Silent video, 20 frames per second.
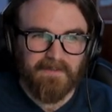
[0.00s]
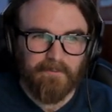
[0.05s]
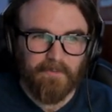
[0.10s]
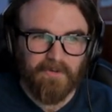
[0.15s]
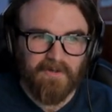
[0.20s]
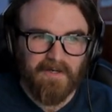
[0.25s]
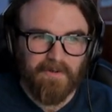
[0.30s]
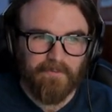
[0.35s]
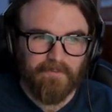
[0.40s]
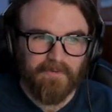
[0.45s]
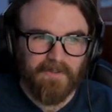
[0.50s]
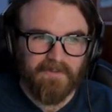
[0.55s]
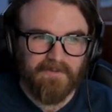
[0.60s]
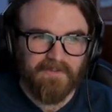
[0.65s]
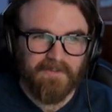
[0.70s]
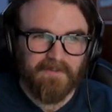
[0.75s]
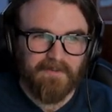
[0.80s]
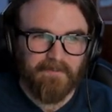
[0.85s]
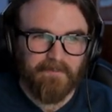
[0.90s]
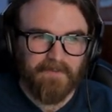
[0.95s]
or outrun
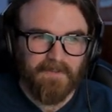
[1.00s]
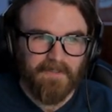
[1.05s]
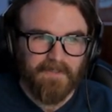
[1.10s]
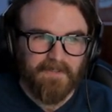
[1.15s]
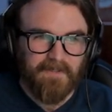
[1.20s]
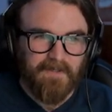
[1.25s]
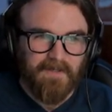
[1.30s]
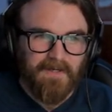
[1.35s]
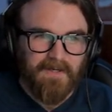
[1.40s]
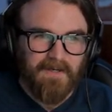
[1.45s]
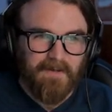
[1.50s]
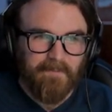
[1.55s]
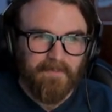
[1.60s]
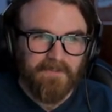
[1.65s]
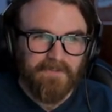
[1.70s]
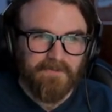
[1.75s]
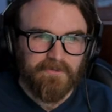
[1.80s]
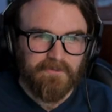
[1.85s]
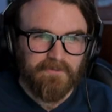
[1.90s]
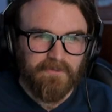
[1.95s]
them. Um, and
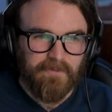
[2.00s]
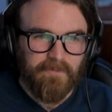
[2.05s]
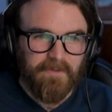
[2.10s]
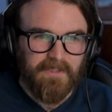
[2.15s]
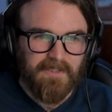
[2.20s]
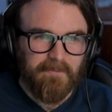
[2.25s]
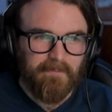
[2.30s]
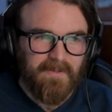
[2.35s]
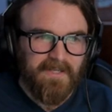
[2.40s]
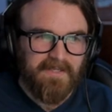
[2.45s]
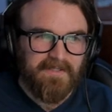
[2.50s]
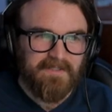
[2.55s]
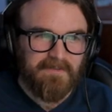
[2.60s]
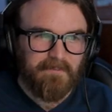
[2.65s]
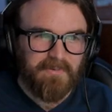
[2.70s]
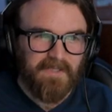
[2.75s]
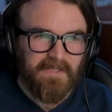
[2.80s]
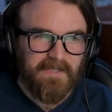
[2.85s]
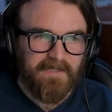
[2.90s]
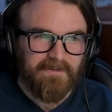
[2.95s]
you're looting an abandoned
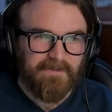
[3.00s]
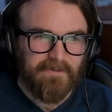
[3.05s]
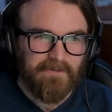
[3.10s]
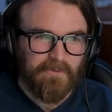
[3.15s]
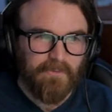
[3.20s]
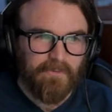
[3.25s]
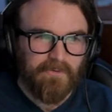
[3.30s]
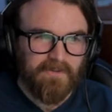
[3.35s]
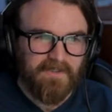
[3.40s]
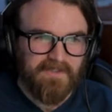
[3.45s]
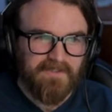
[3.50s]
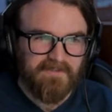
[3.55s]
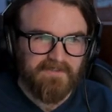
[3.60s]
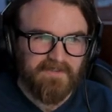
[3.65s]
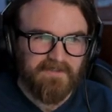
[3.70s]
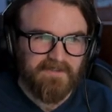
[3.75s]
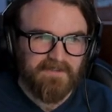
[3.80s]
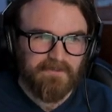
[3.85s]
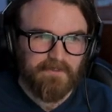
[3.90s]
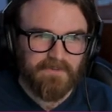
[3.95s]
planet. The lore is
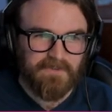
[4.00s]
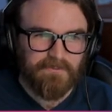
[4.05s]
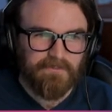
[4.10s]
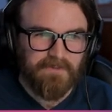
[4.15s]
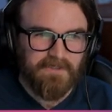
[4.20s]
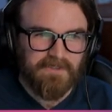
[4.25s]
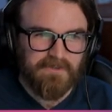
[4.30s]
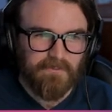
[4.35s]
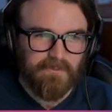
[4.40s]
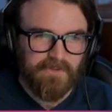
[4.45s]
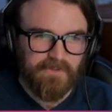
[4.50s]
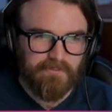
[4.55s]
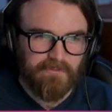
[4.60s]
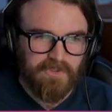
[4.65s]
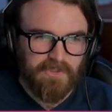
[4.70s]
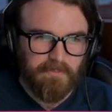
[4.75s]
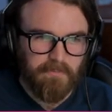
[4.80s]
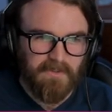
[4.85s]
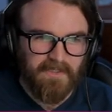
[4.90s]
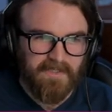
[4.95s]
that this was a resource
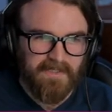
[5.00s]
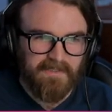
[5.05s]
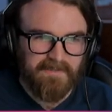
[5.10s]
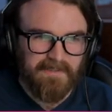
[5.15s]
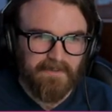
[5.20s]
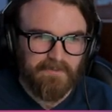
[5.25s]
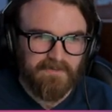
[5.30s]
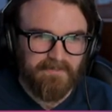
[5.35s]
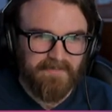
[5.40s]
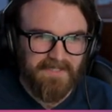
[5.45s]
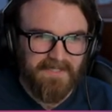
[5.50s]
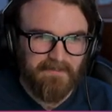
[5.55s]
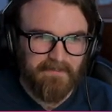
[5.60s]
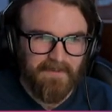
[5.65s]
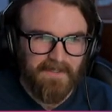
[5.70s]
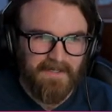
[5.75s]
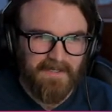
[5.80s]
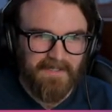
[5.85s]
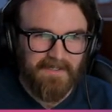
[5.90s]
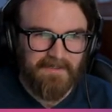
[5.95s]
rich planet that was being
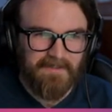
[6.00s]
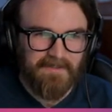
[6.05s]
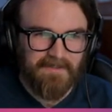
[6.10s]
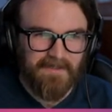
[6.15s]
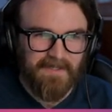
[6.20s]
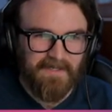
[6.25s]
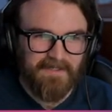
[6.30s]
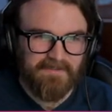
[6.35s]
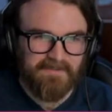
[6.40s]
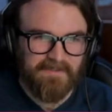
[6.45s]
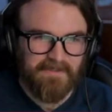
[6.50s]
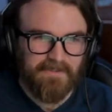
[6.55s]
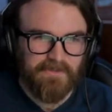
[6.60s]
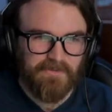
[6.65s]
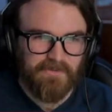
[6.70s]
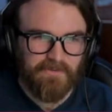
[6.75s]
mined, and as the intro